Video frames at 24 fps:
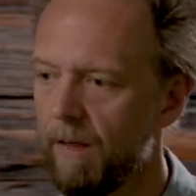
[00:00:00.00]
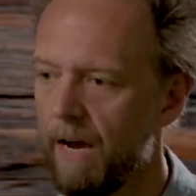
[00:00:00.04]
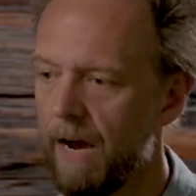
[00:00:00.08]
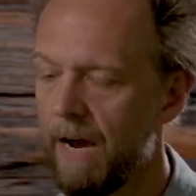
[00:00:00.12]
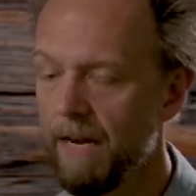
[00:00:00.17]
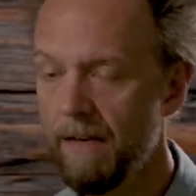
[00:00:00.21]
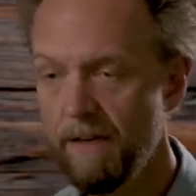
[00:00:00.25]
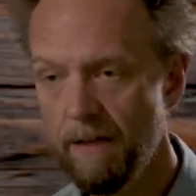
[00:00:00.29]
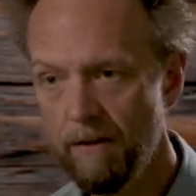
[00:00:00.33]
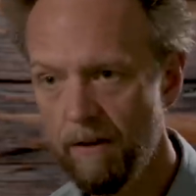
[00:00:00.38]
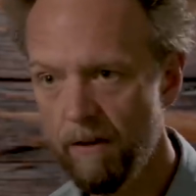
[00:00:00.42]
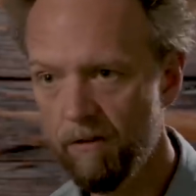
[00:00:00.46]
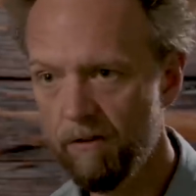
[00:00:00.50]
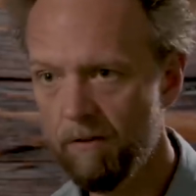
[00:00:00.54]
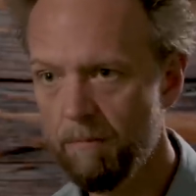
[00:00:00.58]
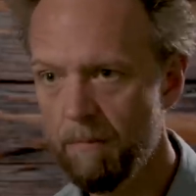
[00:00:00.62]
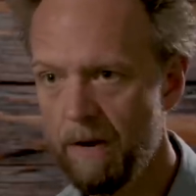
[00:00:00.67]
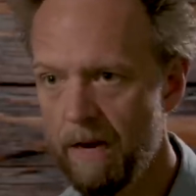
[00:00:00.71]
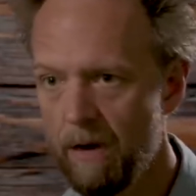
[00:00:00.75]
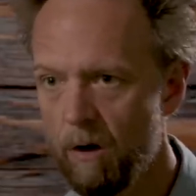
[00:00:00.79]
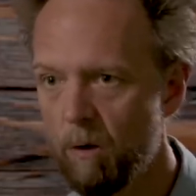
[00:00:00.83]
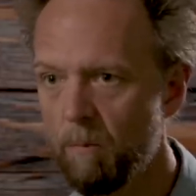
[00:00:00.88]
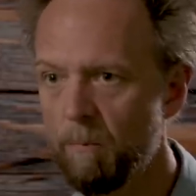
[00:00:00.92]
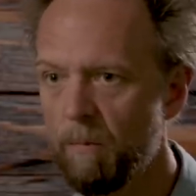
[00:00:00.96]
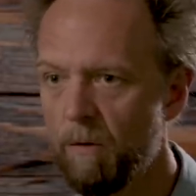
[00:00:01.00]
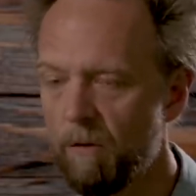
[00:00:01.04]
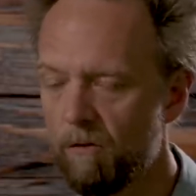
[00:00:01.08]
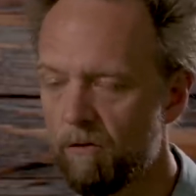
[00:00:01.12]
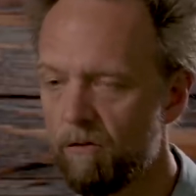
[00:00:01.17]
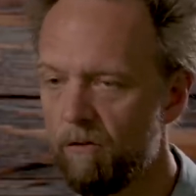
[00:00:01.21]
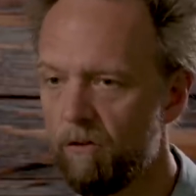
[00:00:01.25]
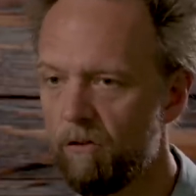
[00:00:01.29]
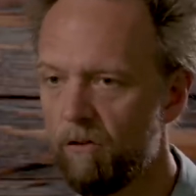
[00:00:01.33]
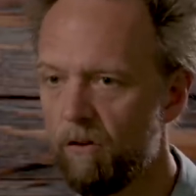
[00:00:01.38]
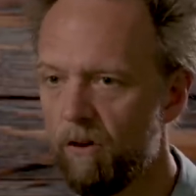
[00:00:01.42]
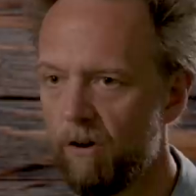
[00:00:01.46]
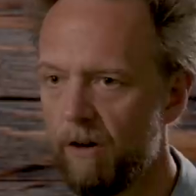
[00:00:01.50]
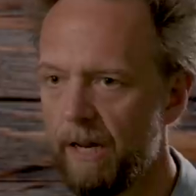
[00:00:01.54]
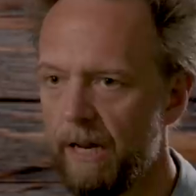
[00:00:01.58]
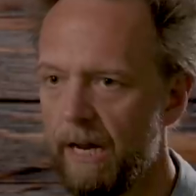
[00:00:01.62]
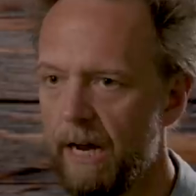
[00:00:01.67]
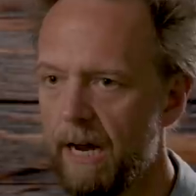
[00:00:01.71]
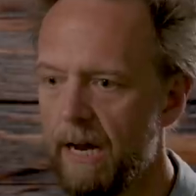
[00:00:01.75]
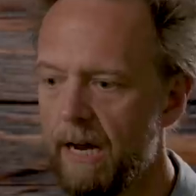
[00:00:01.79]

I did this in my own personal journey.